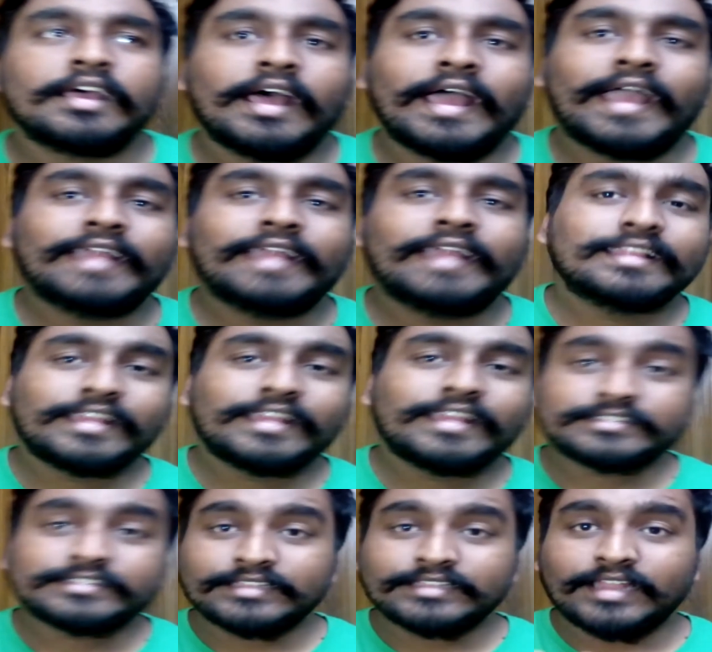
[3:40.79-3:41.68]
And the
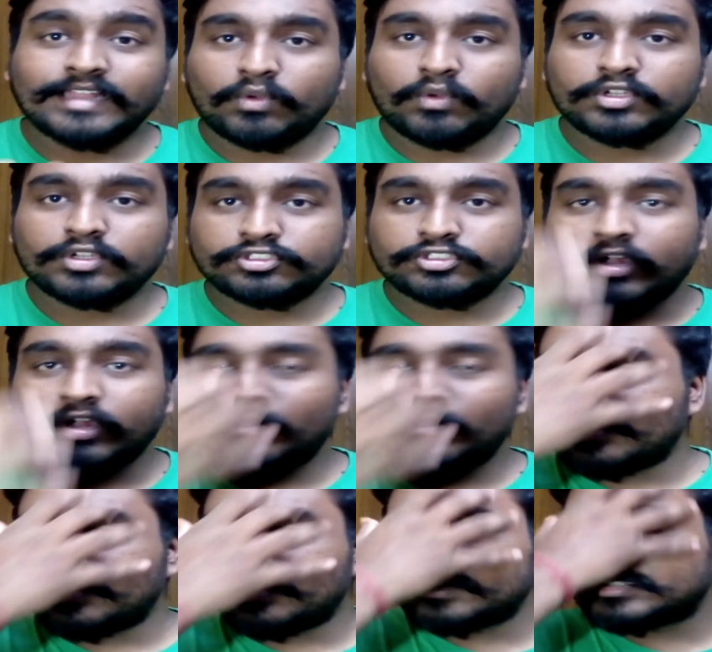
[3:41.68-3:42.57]
next thing that I want to talk
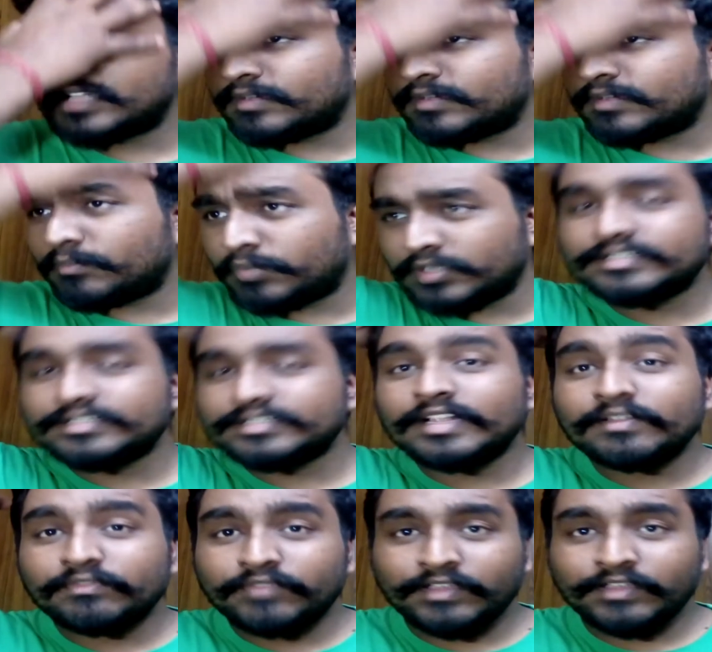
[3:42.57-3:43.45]
about is like a
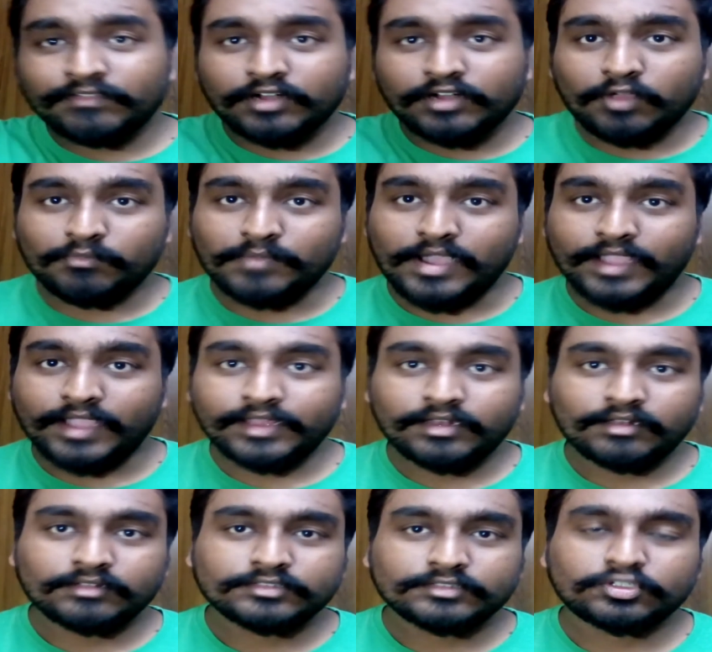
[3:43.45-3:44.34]
personal favorite of
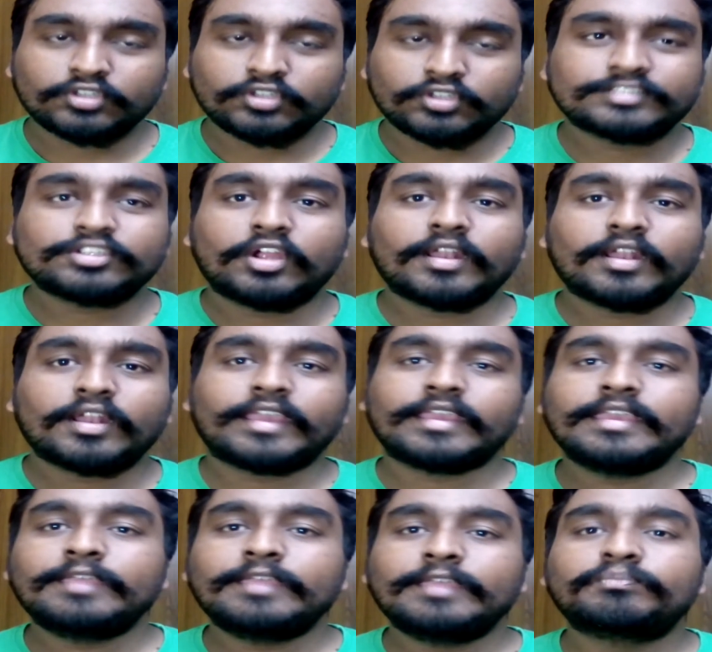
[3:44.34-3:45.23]
mine. So it's not
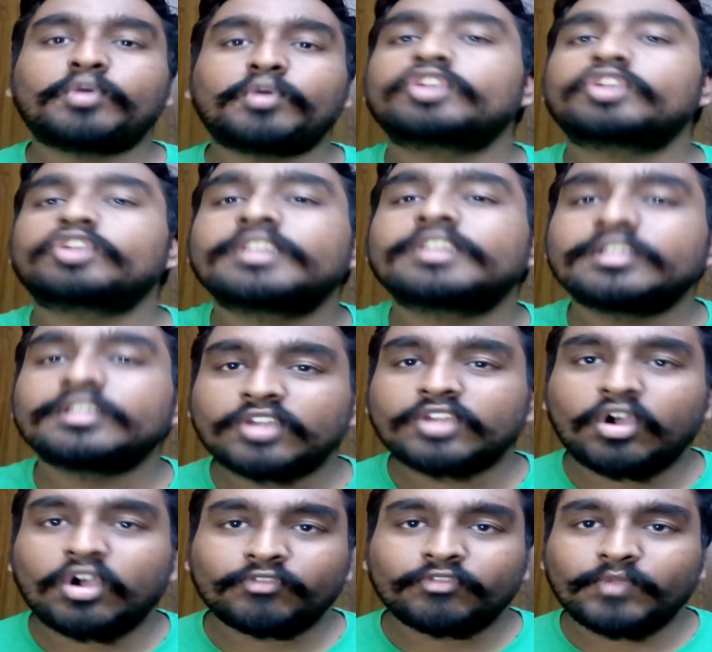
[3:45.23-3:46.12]
like
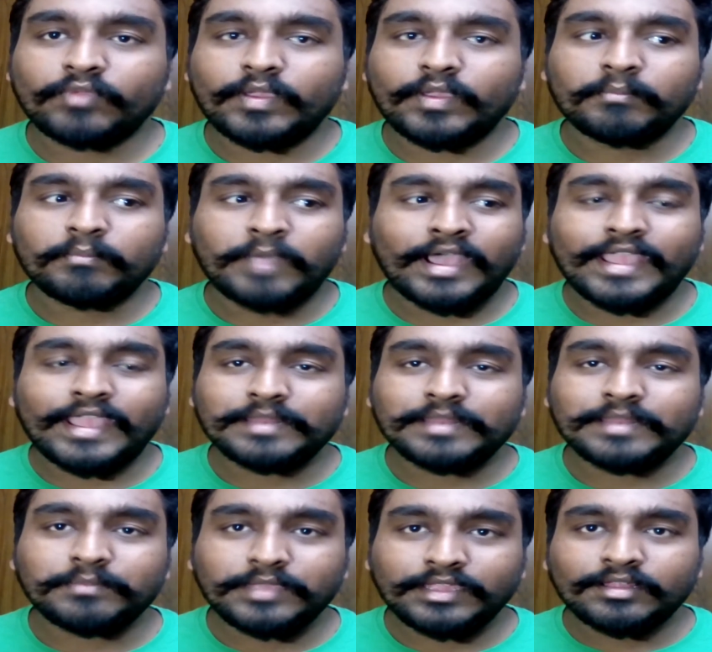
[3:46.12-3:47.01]
important by
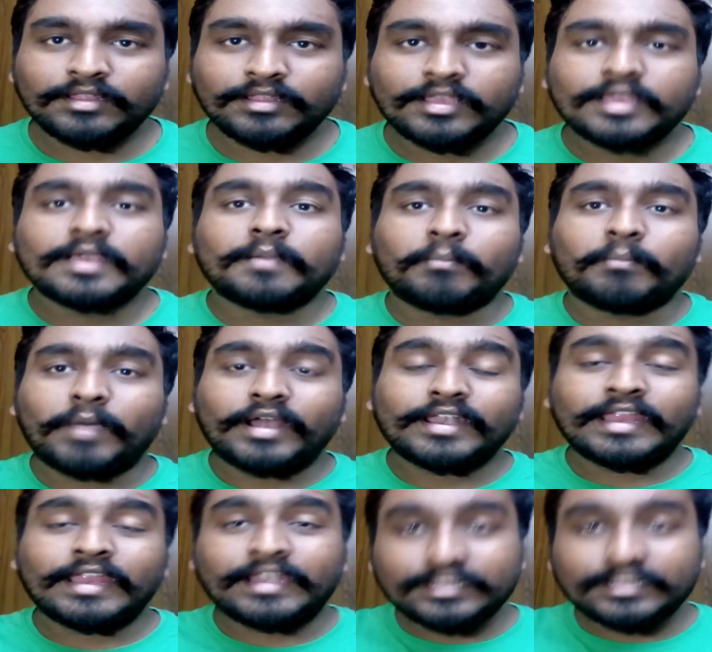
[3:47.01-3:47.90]
any mean,
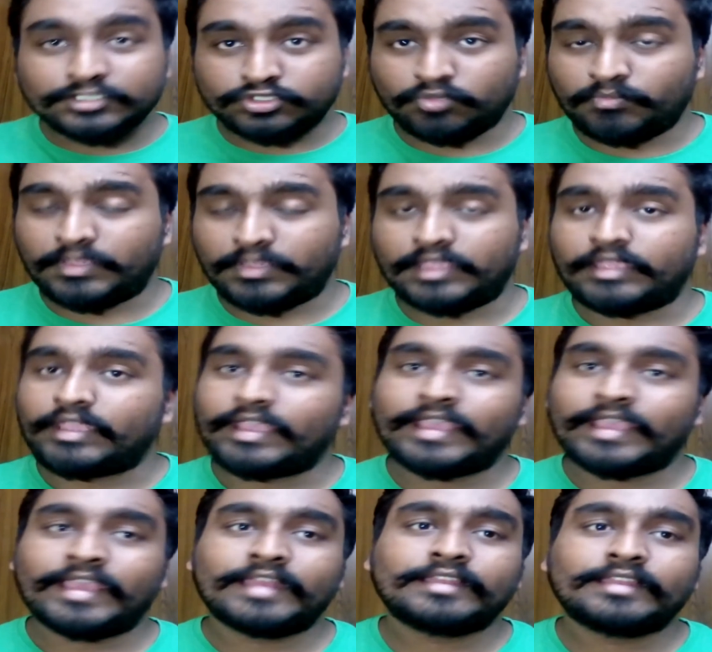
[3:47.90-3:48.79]
but it is to me.
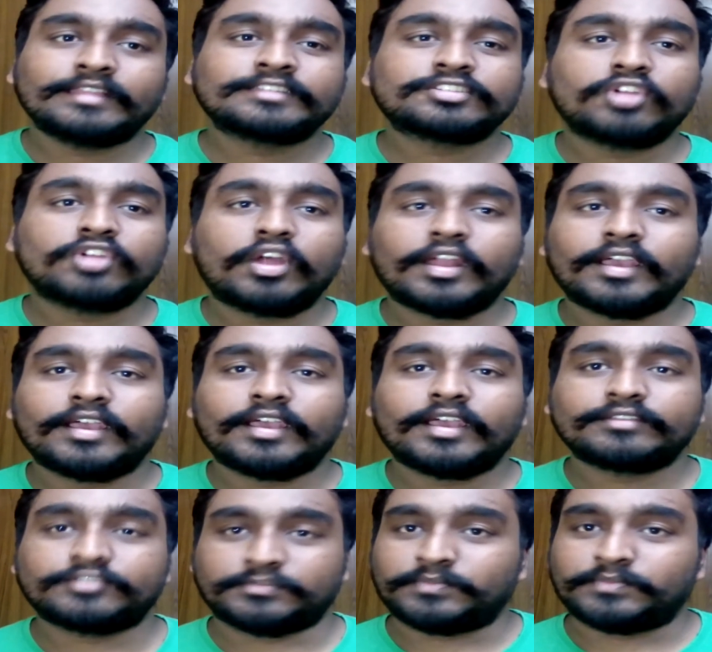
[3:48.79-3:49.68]
And it's not
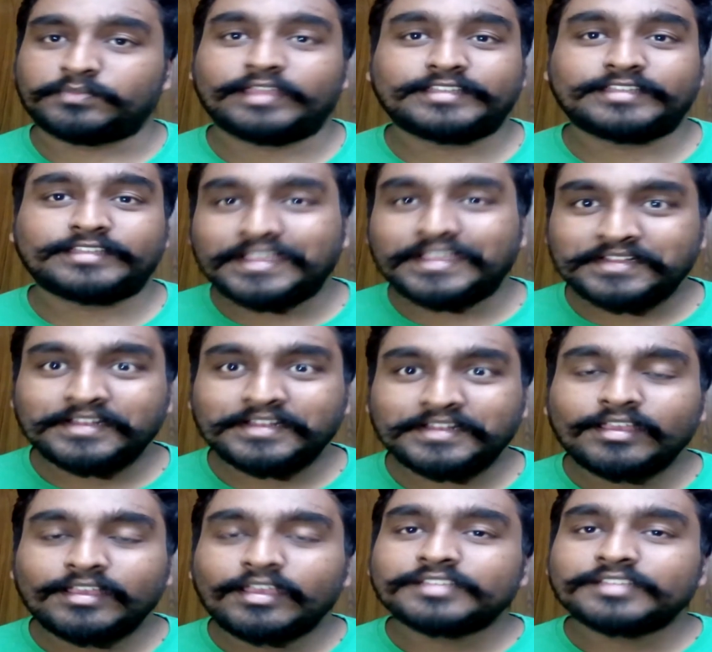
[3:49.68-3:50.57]
a AAA title.